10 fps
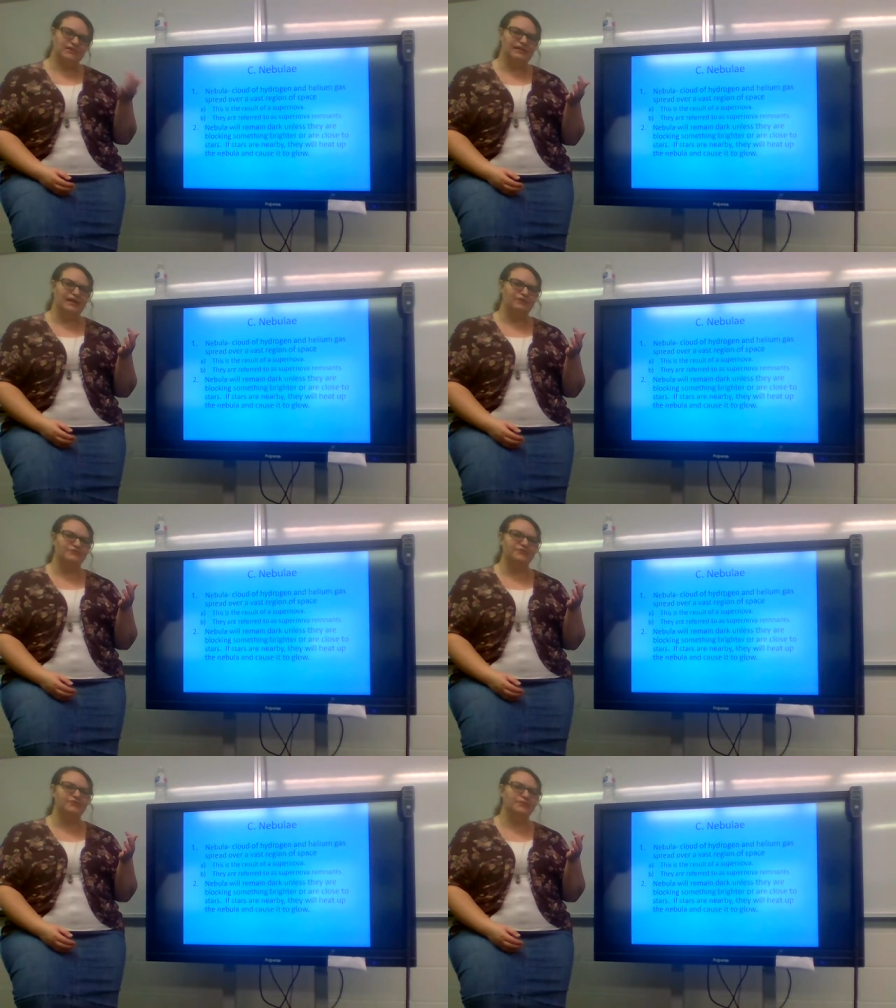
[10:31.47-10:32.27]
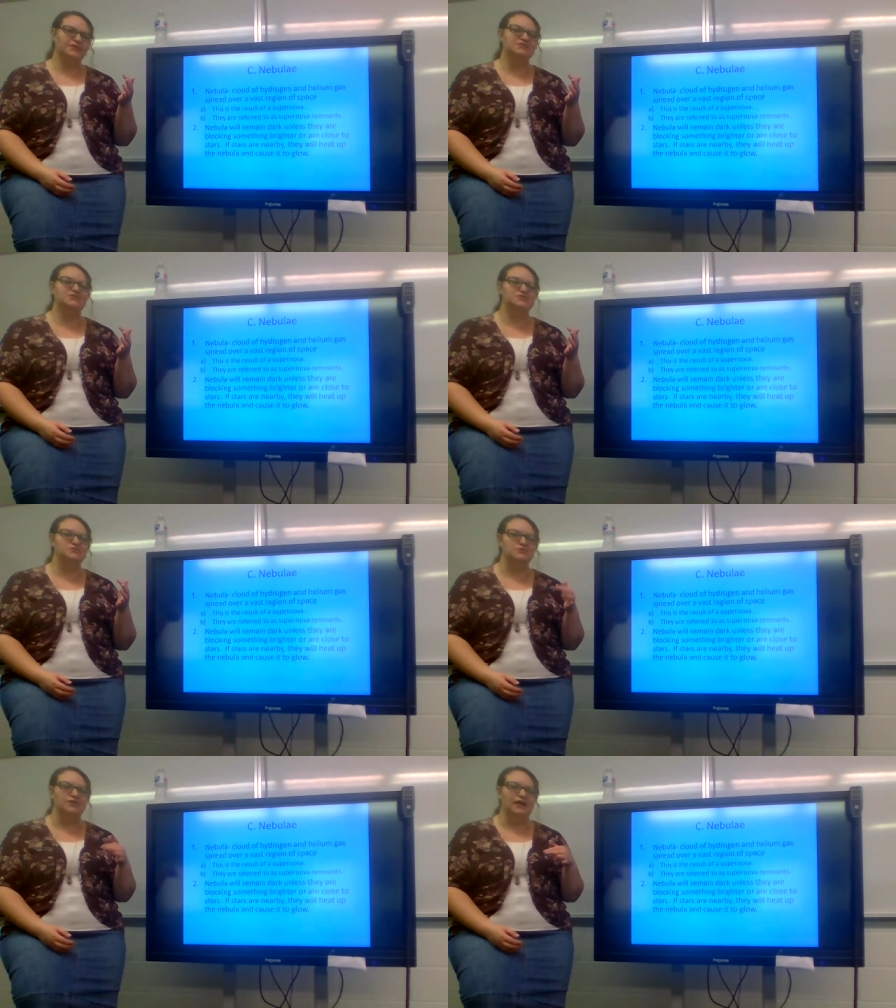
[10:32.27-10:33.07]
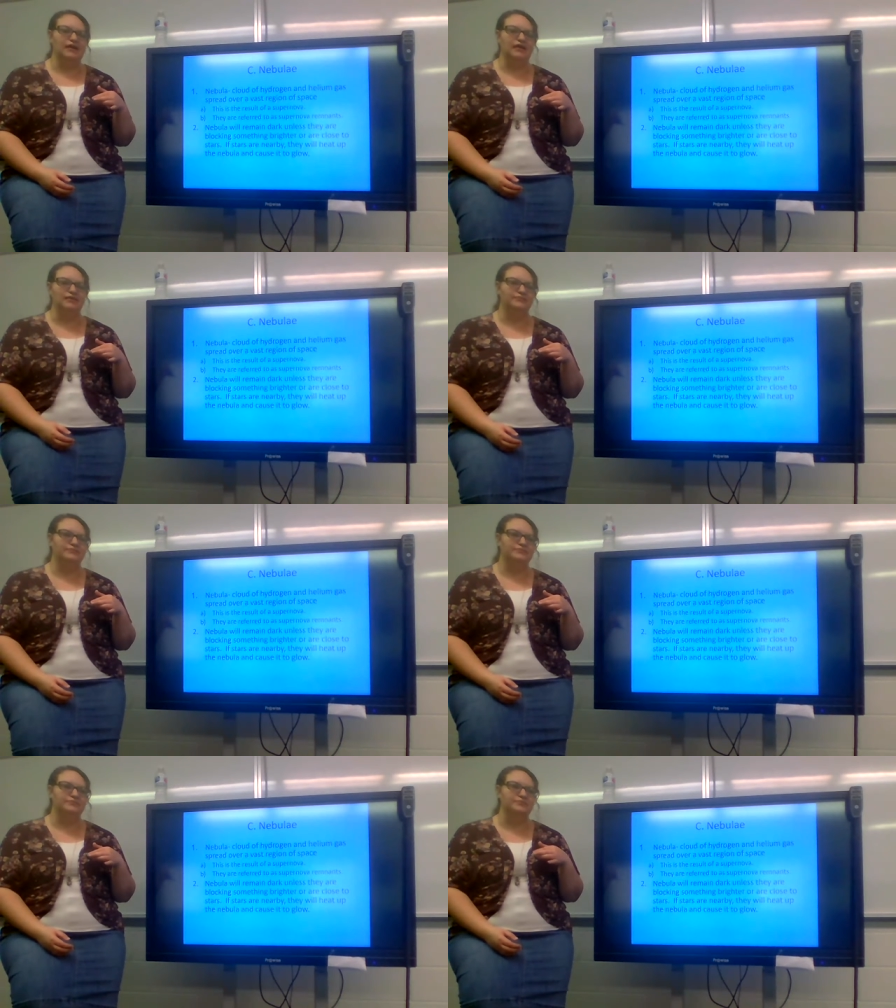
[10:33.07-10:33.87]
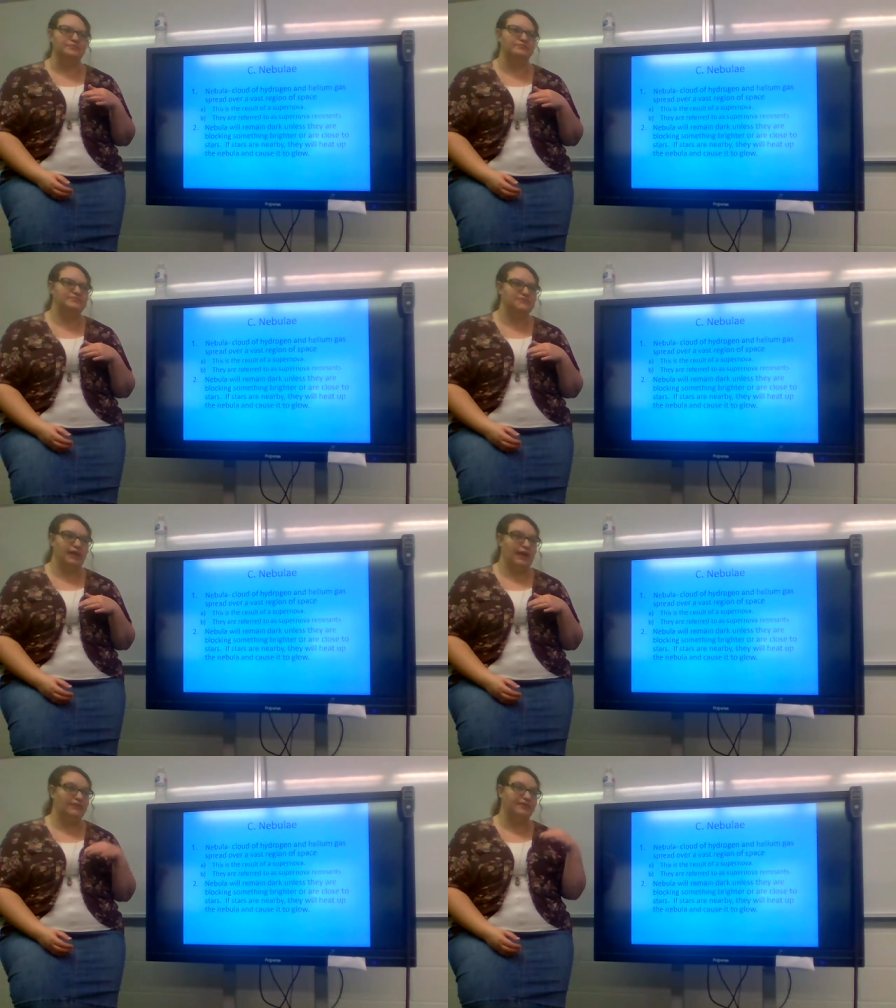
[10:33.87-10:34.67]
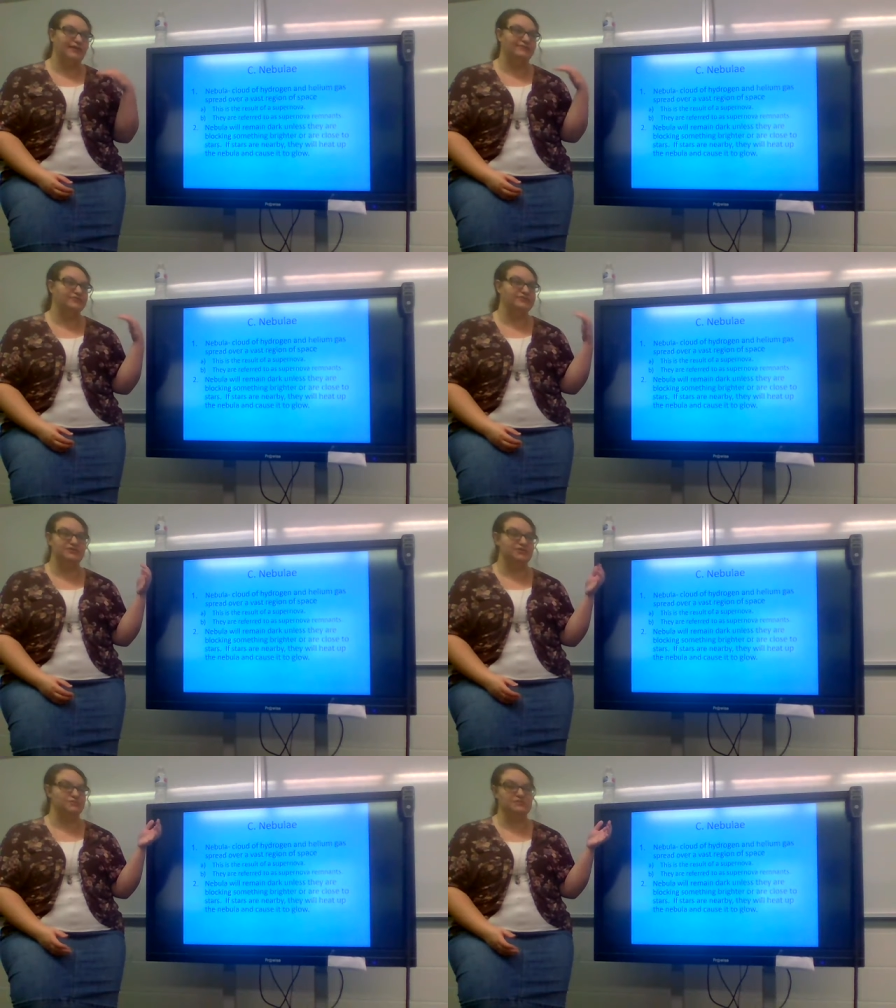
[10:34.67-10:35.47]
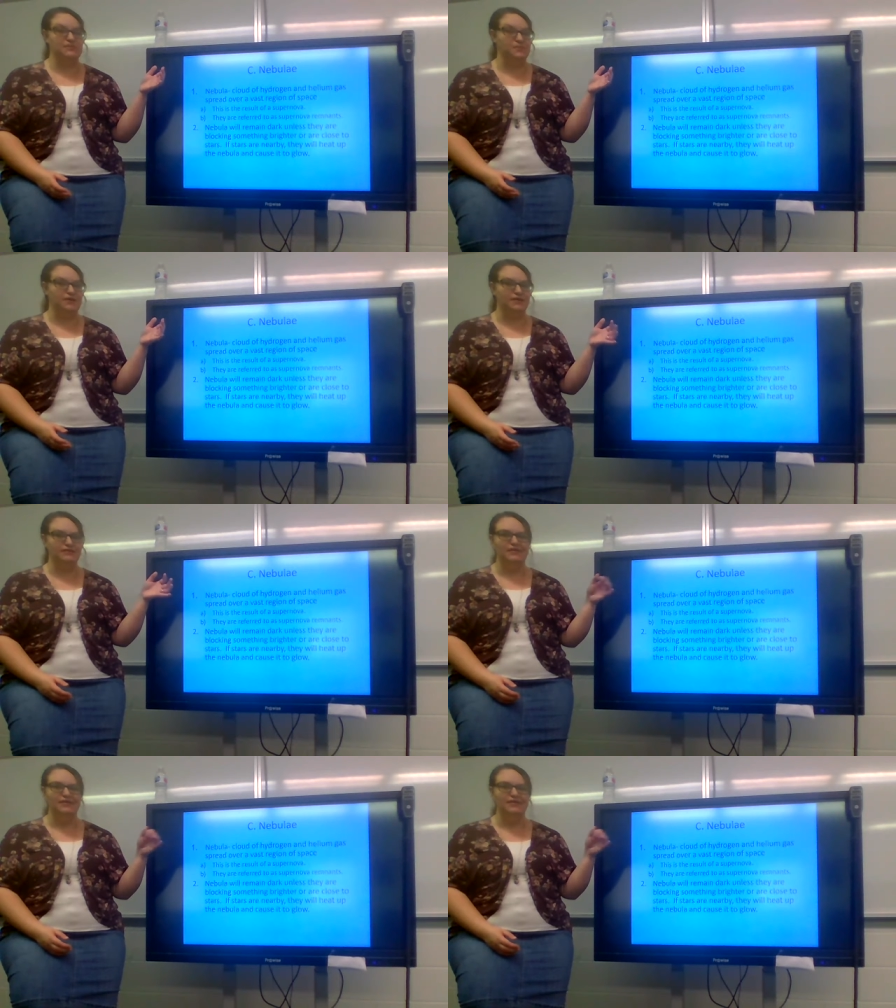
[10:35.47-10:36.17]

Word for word: Now, if you're going to uh, have a conversation with somebody